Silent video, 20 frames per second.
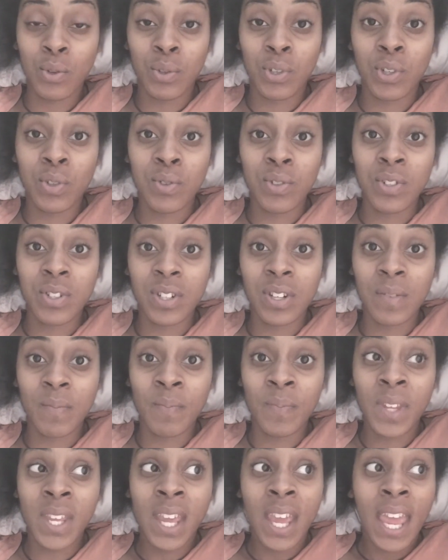Houston.
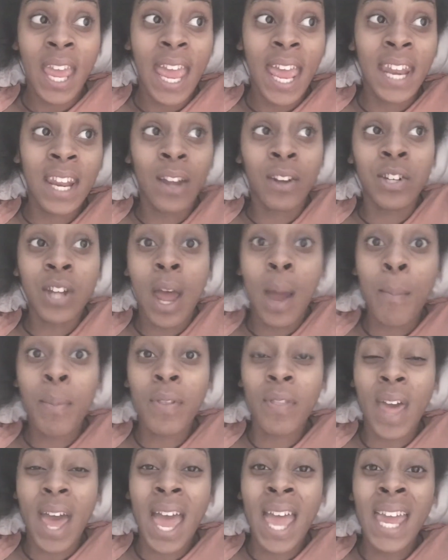And on top
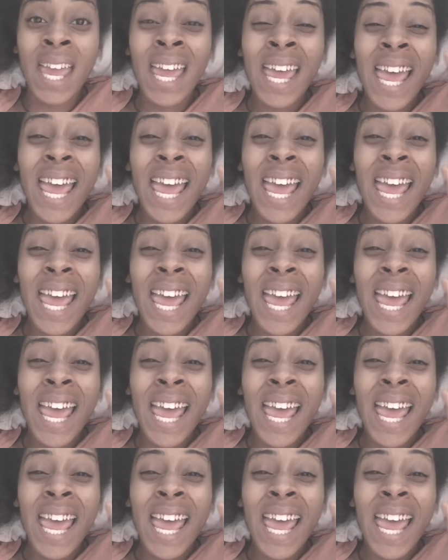of that,